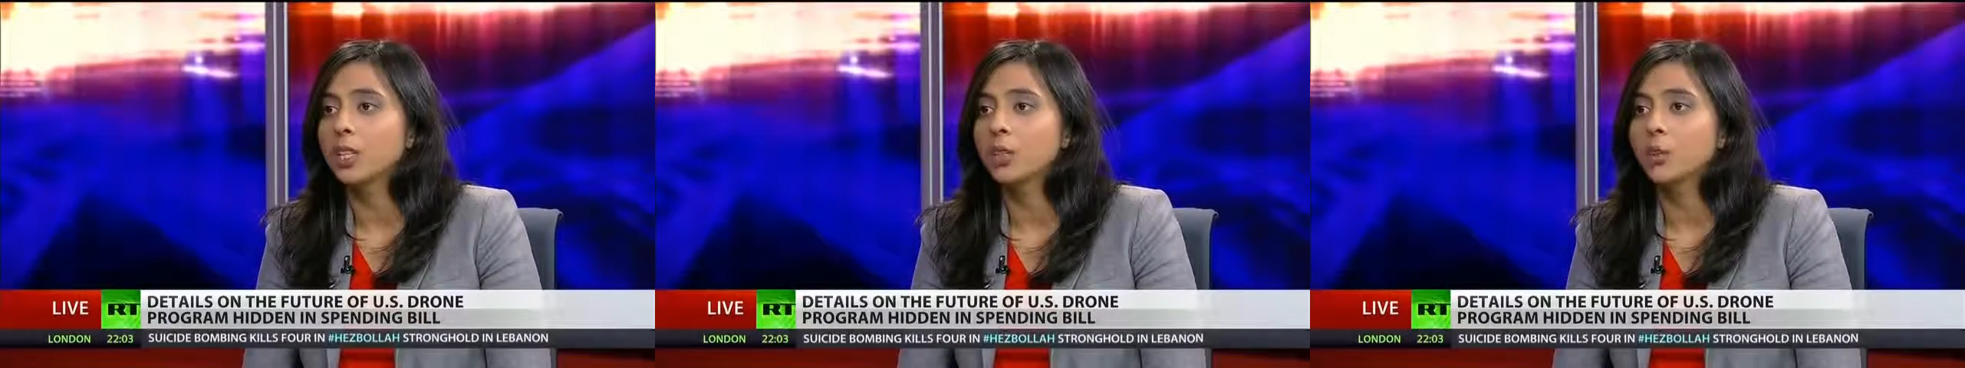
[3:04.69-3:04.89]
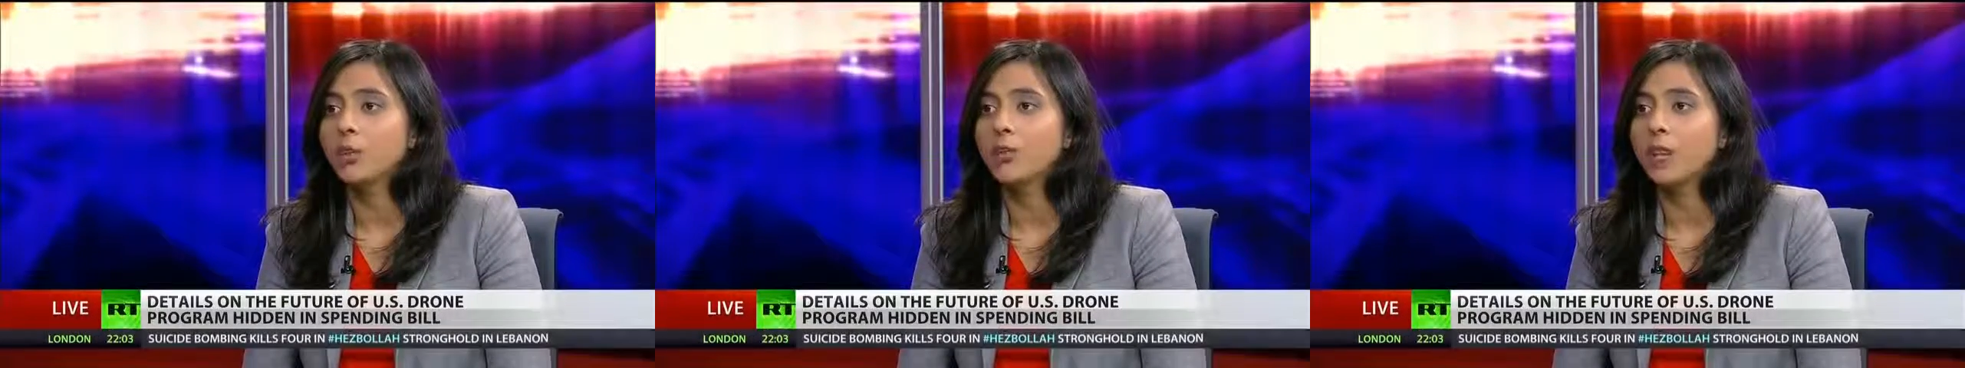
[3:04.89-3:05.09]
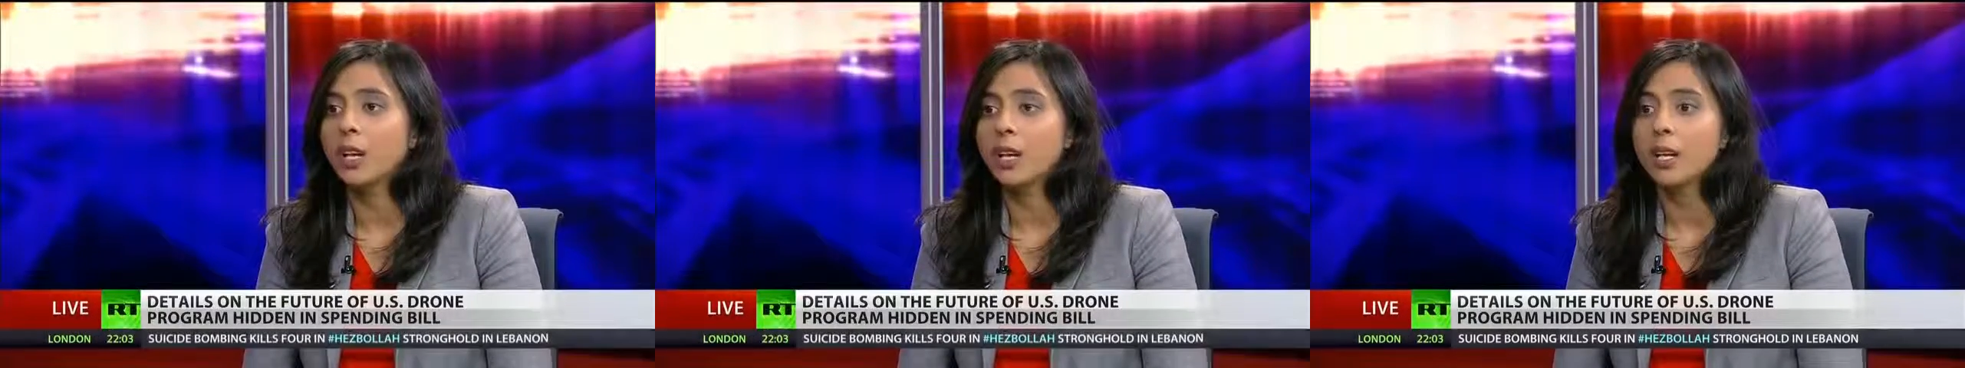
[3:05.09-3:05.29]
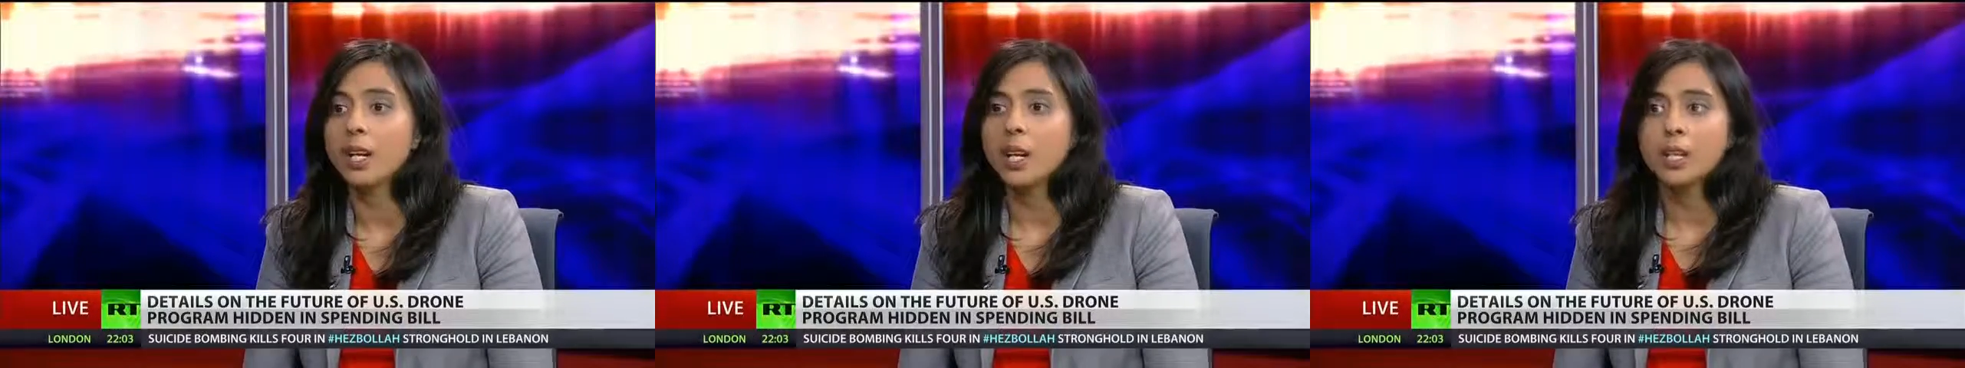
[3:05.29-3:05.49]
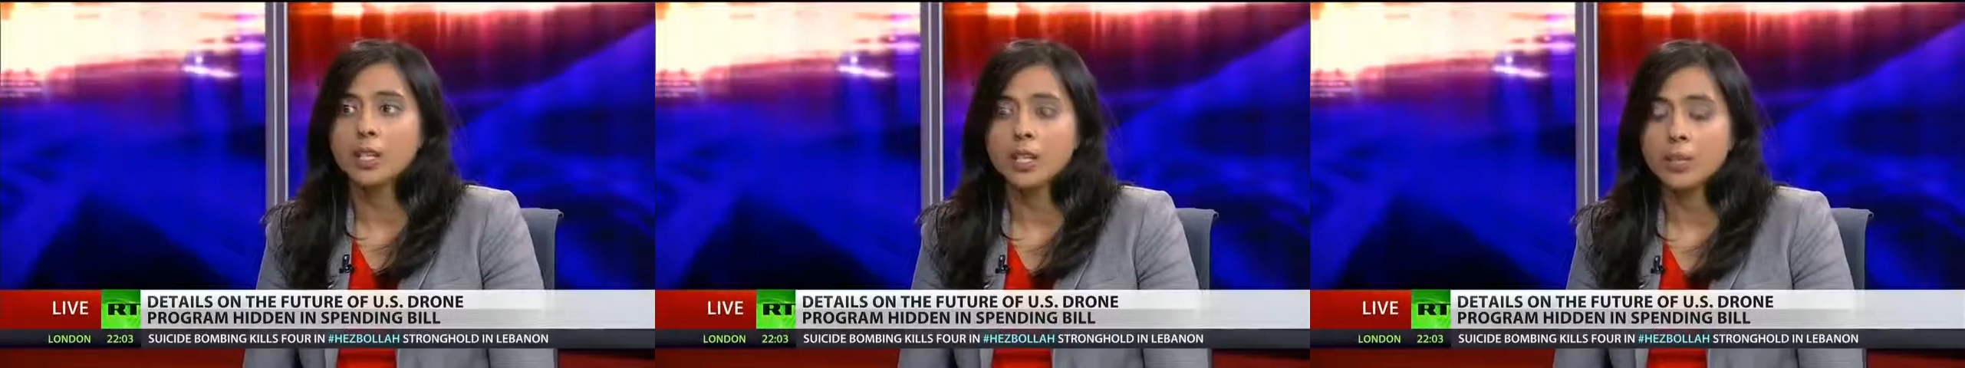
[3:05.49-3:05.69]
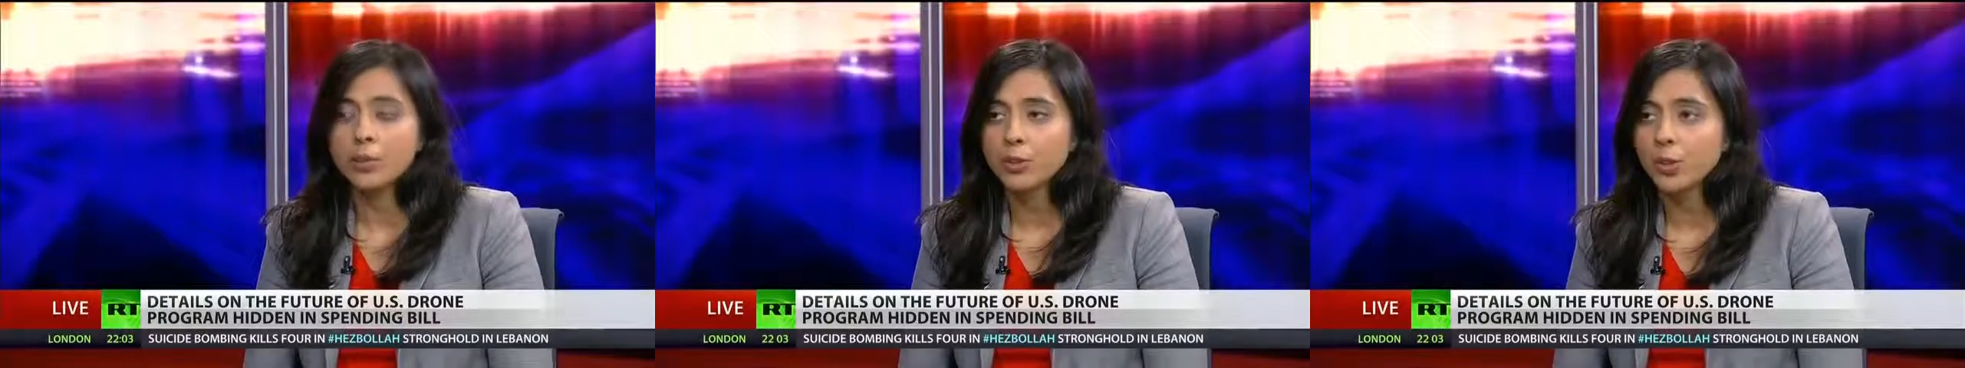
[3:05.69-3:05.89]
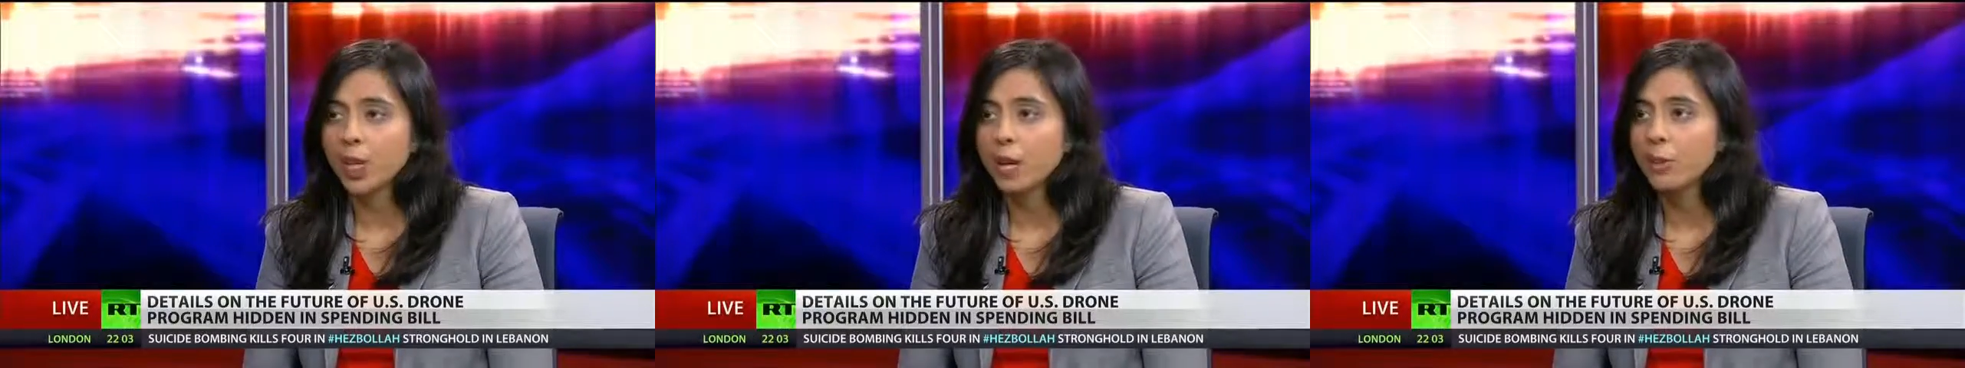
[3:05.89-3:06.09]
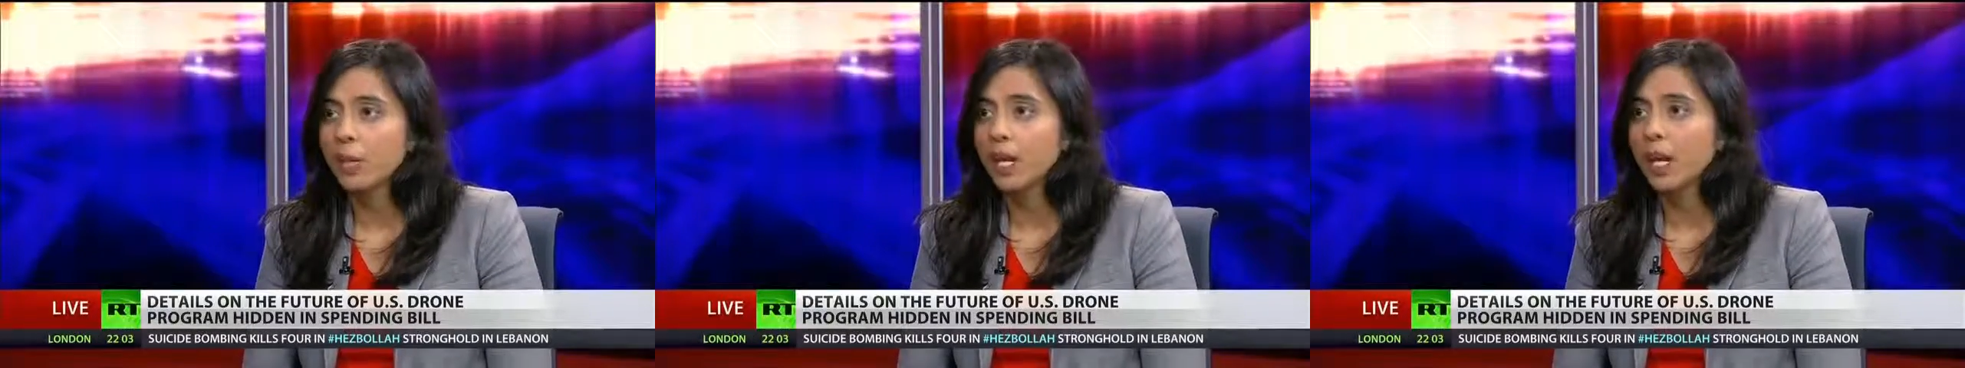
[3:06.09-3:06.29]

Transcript: So we've got Senator John